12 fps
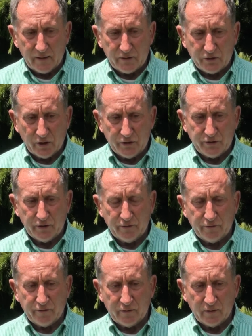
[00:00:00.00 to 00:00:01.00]

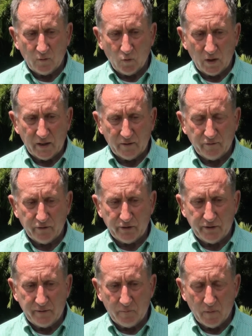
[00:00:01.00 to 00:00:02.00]
Joseph
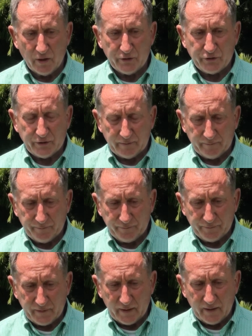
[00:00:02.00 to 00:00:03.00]
Wallingford Moss,
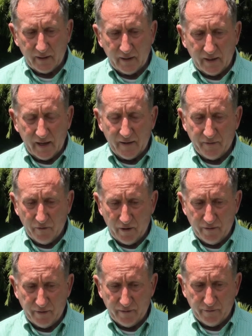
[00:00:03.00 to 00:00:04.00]
and the
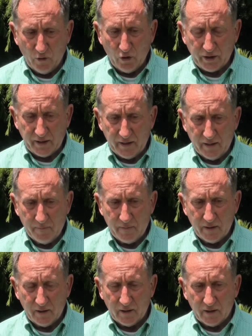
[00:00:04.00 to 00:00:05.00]
Reverend
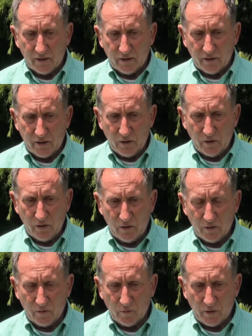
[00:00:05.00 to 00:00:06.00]
Forkingham, who
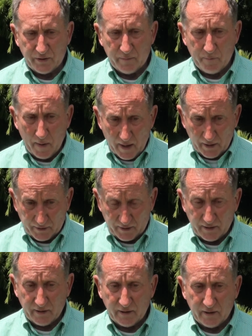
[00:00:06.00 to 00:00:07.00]
was
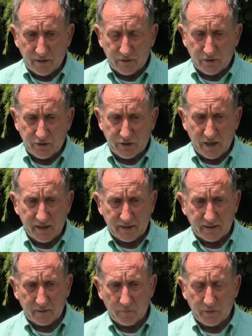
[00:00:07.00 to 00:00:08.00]
about to
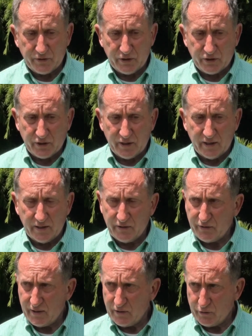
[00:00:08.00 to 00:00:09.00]
take position
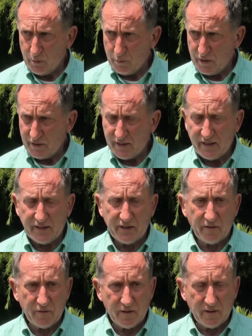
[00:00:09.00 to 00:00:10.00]
as the superintendent
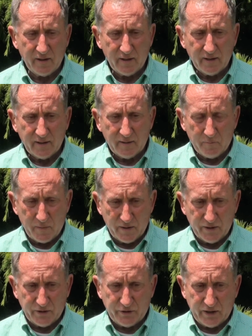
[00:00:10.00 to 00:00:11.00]
of the
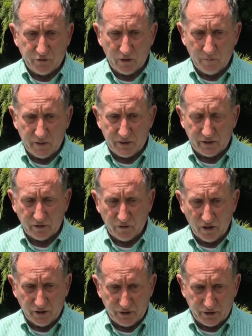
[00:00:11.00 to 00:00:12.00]
Methodist Central Mission
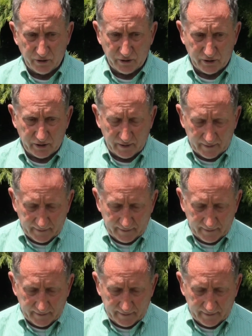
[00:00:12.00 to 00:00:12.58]
Christchurch.